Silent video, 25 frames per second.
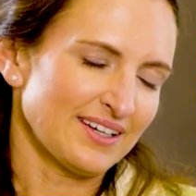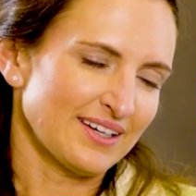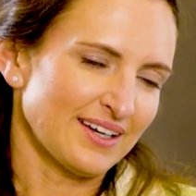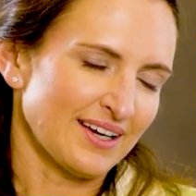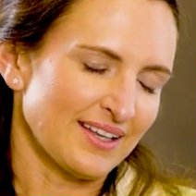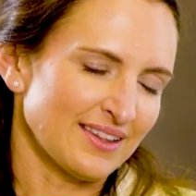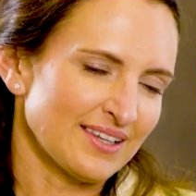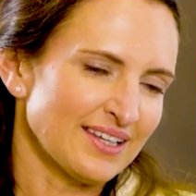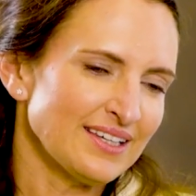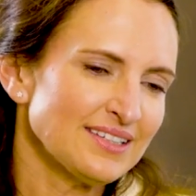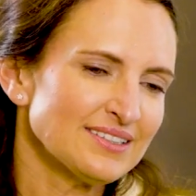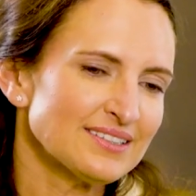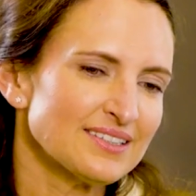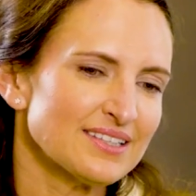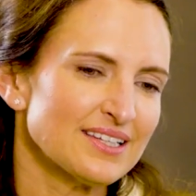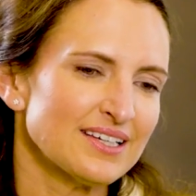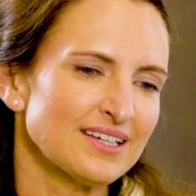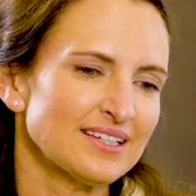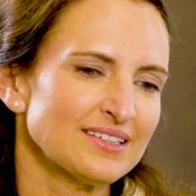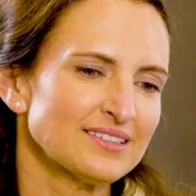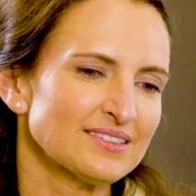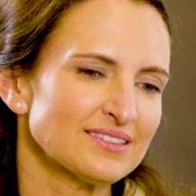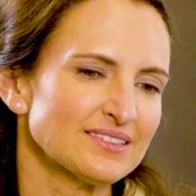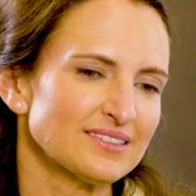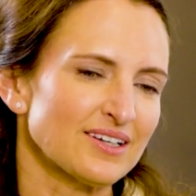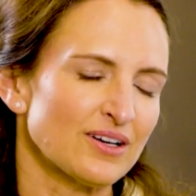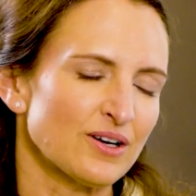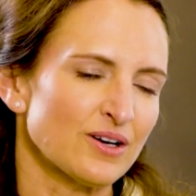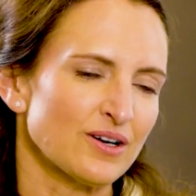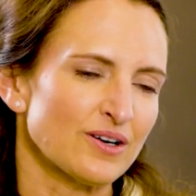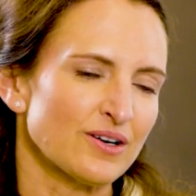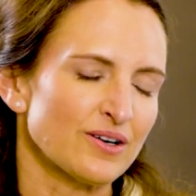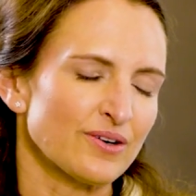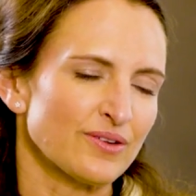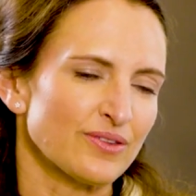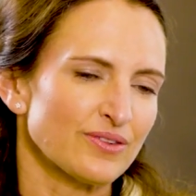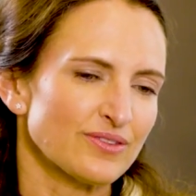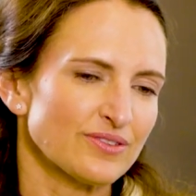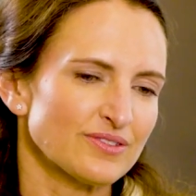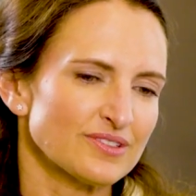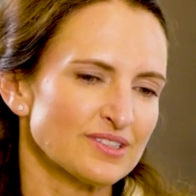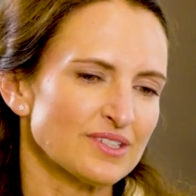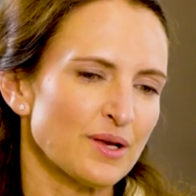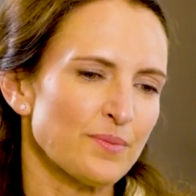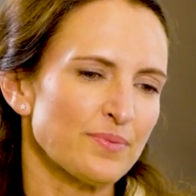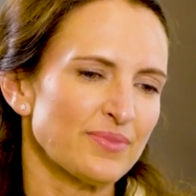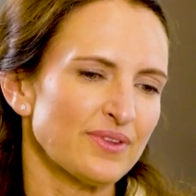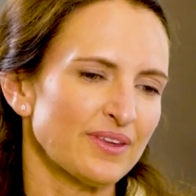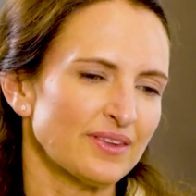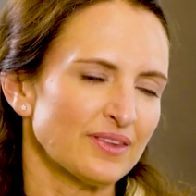And these things are
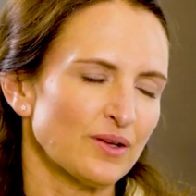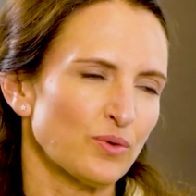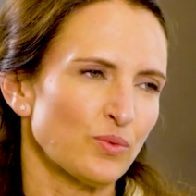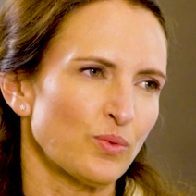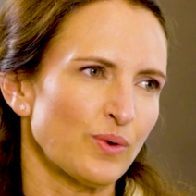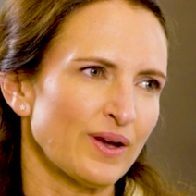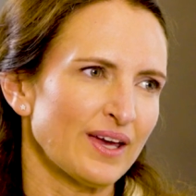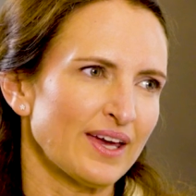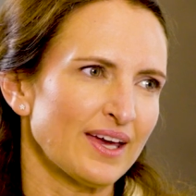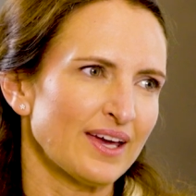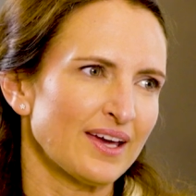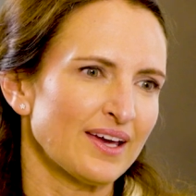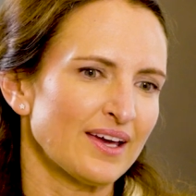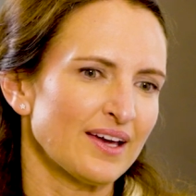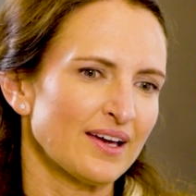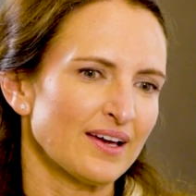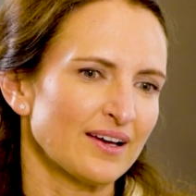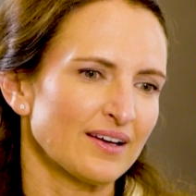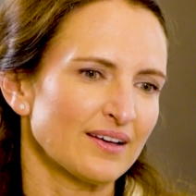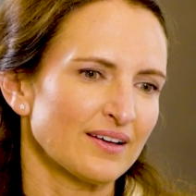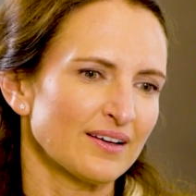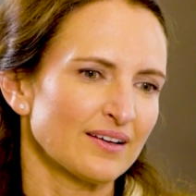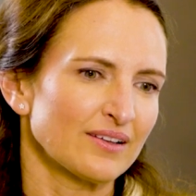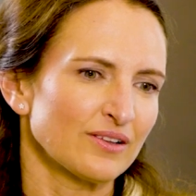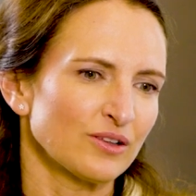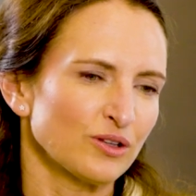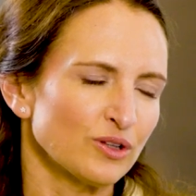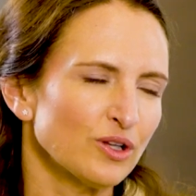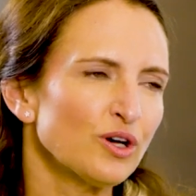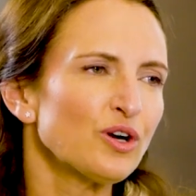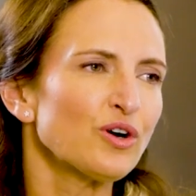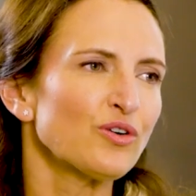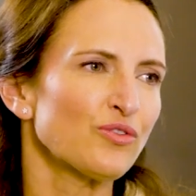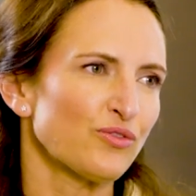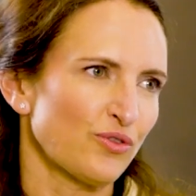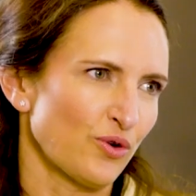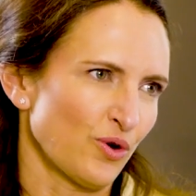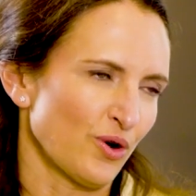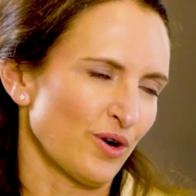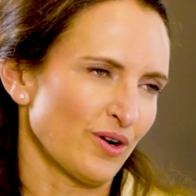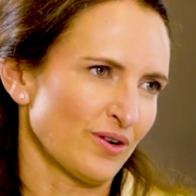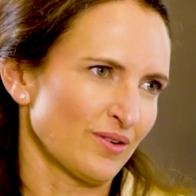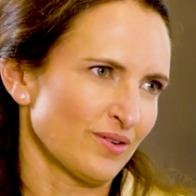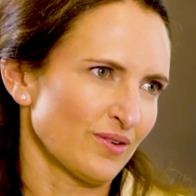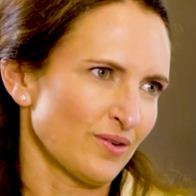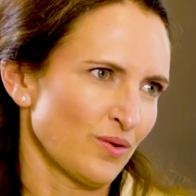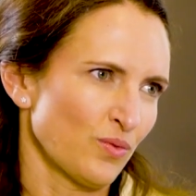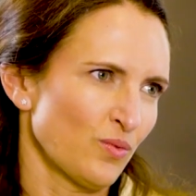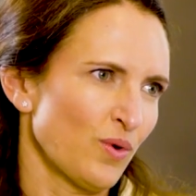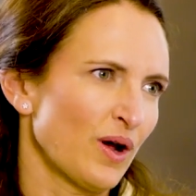something that we look
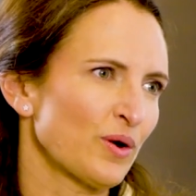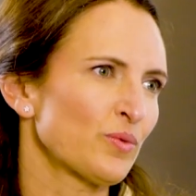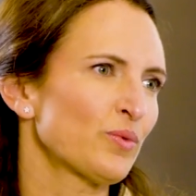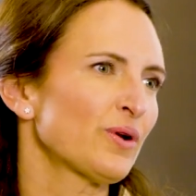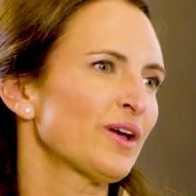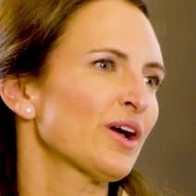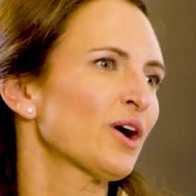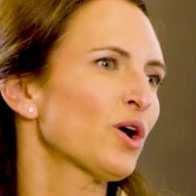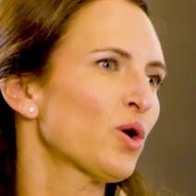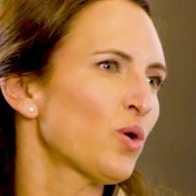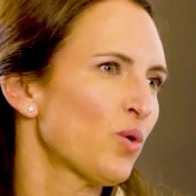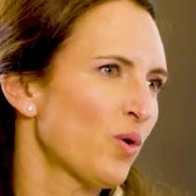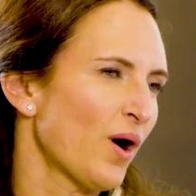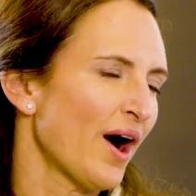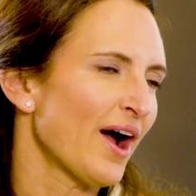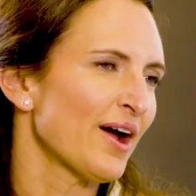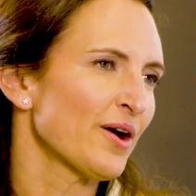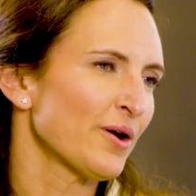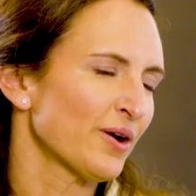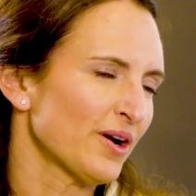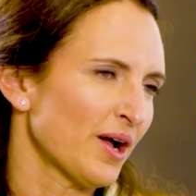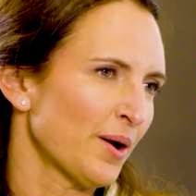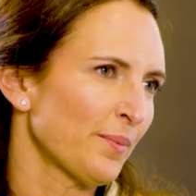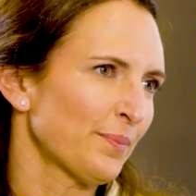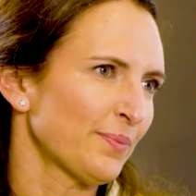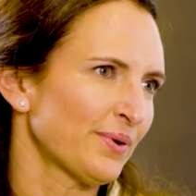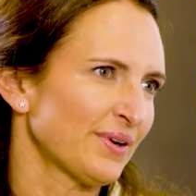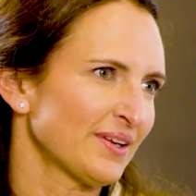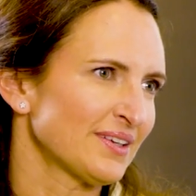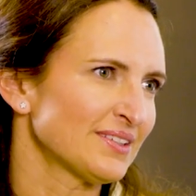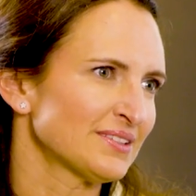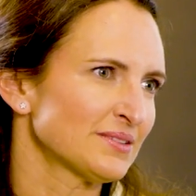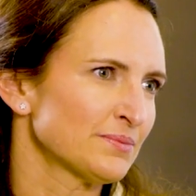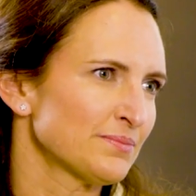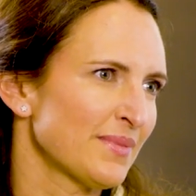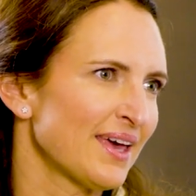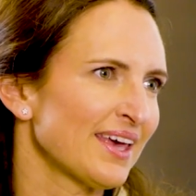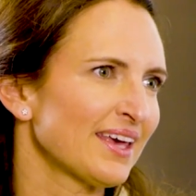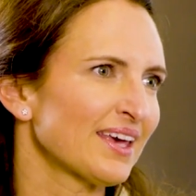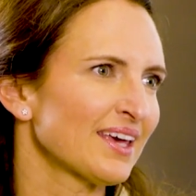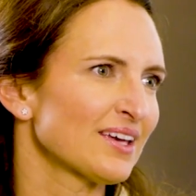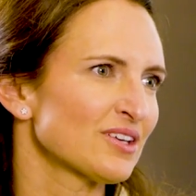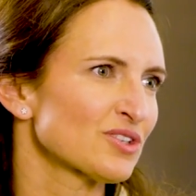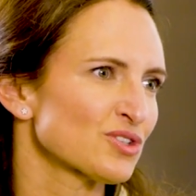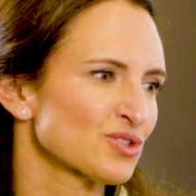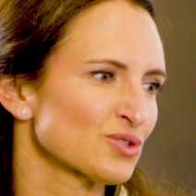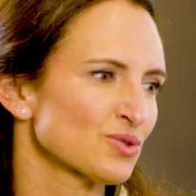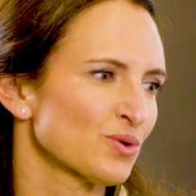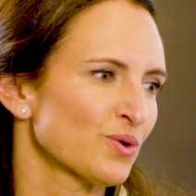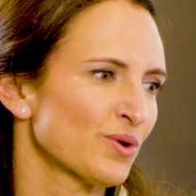for when we acquire companies, making
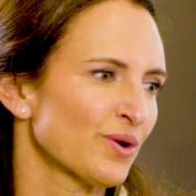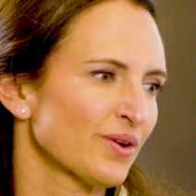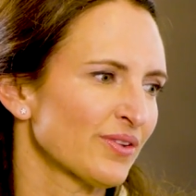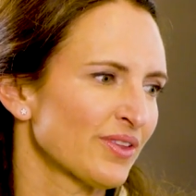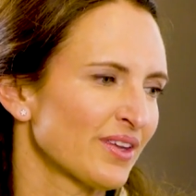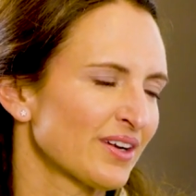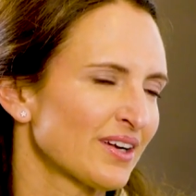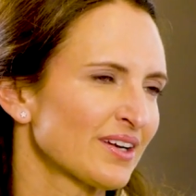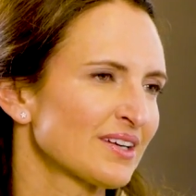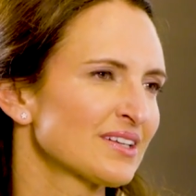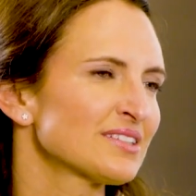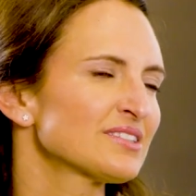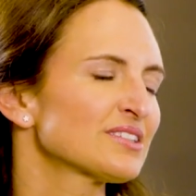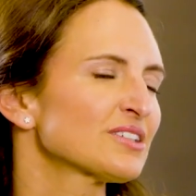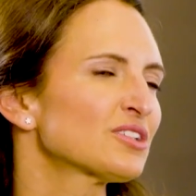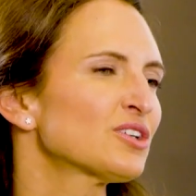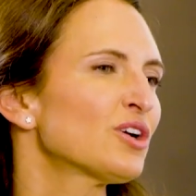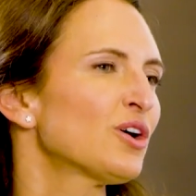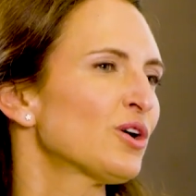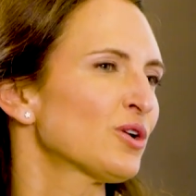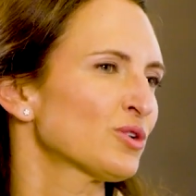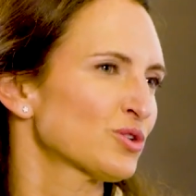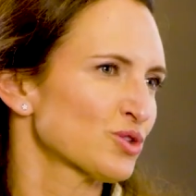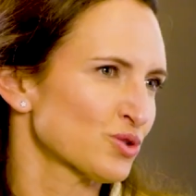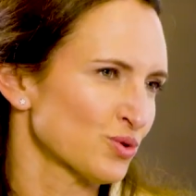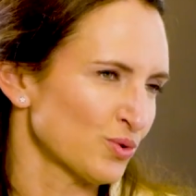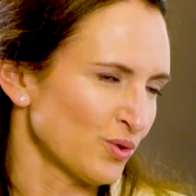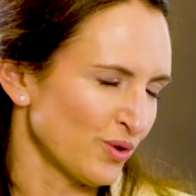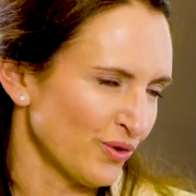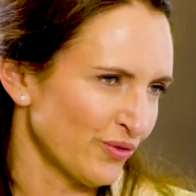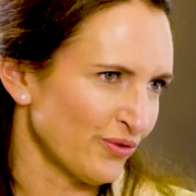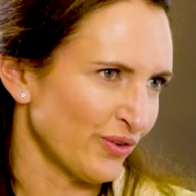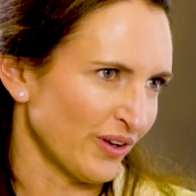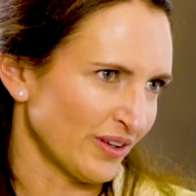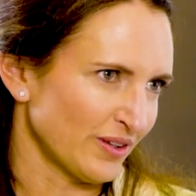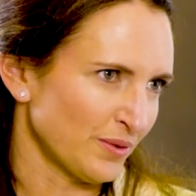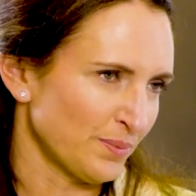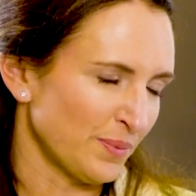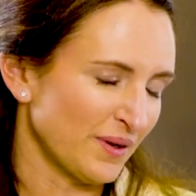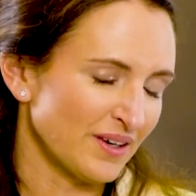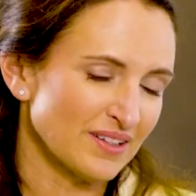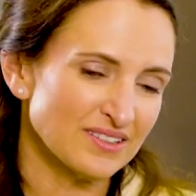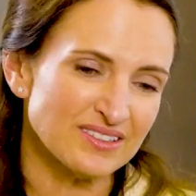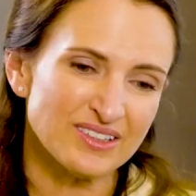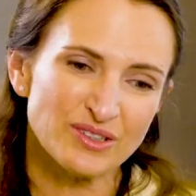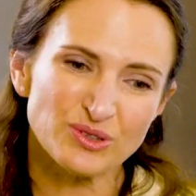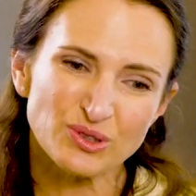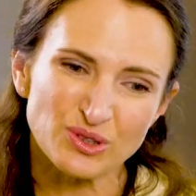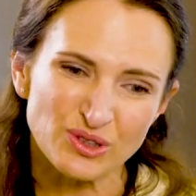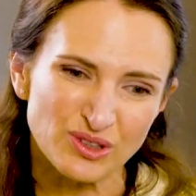sure that it is a cultural fit,
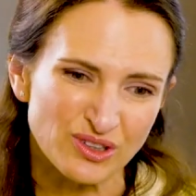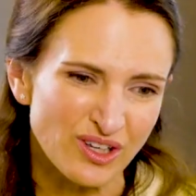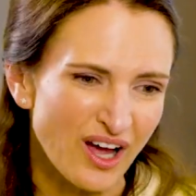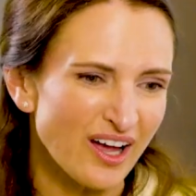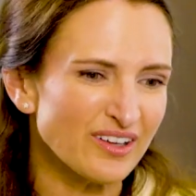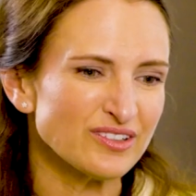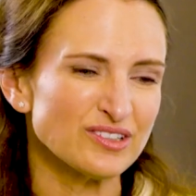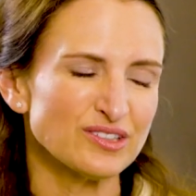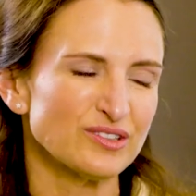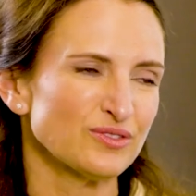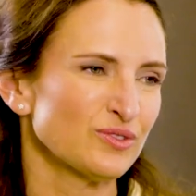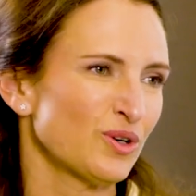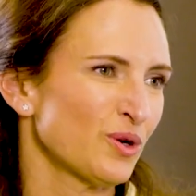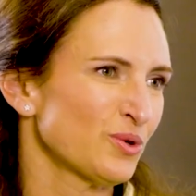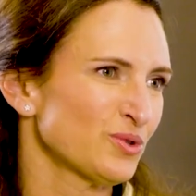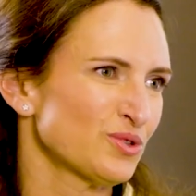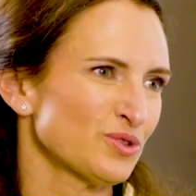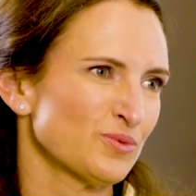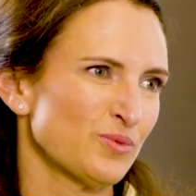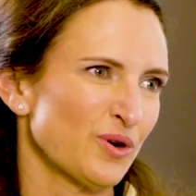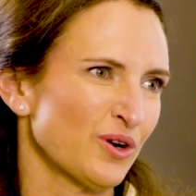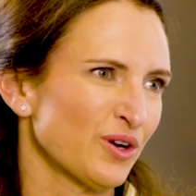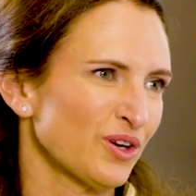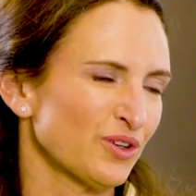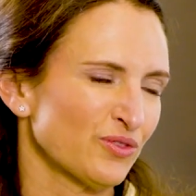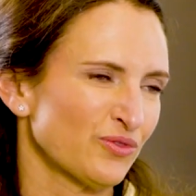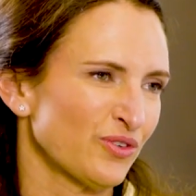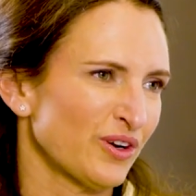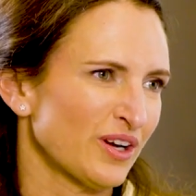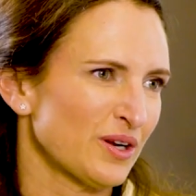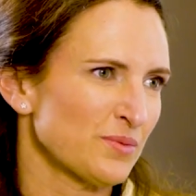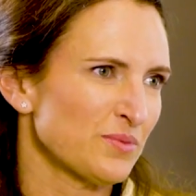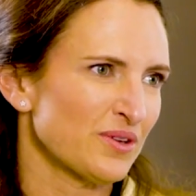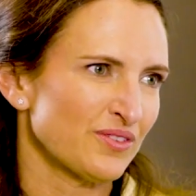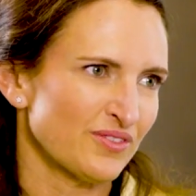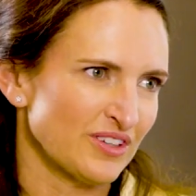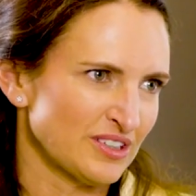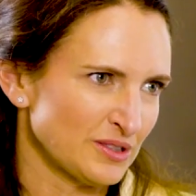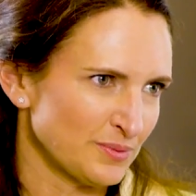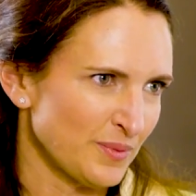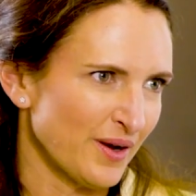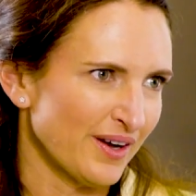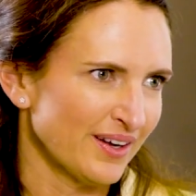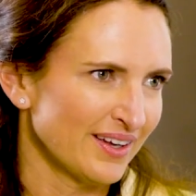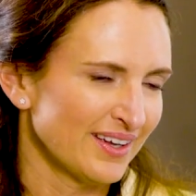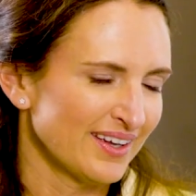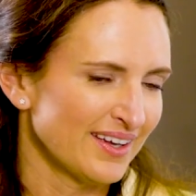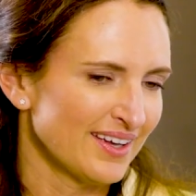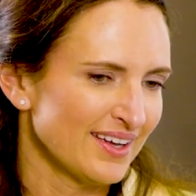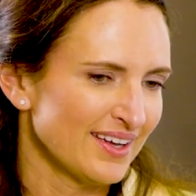because there's lots of go-to-market freedom in Visma.